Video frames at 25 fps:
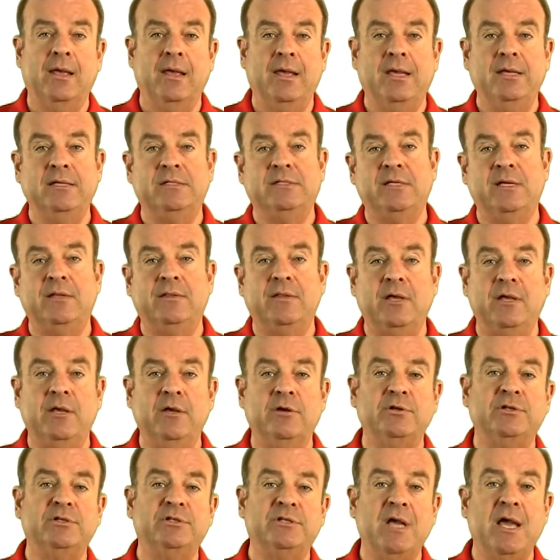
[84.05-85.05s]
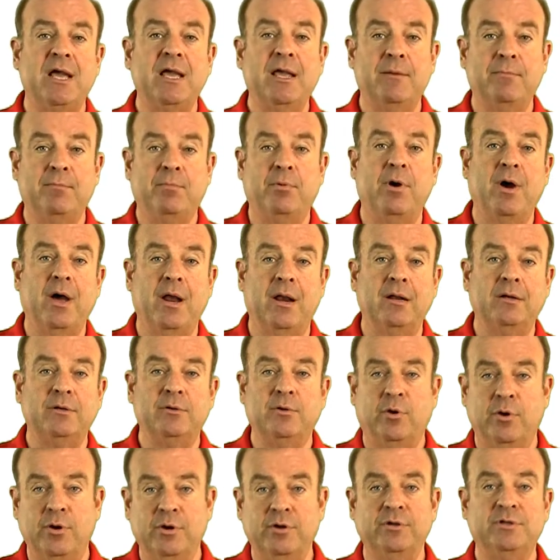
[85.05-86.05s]
He said that your second
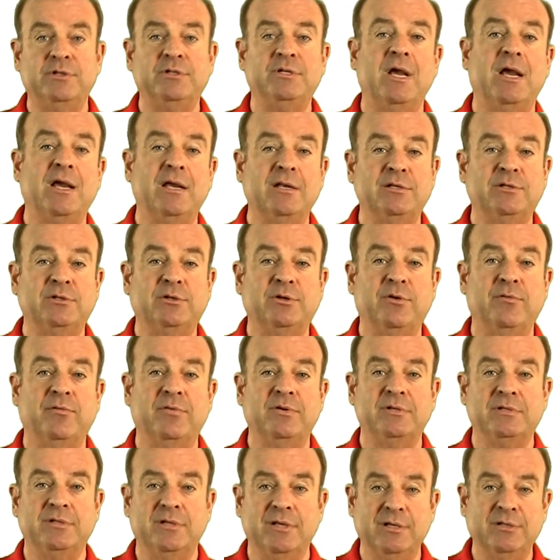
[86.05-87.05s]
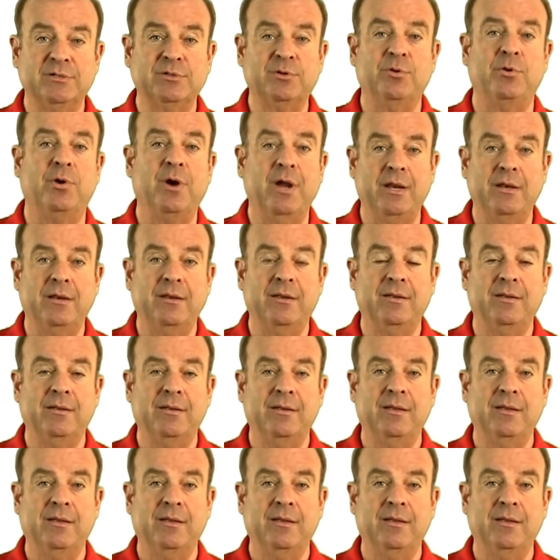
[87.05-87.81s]
product or your second service is great.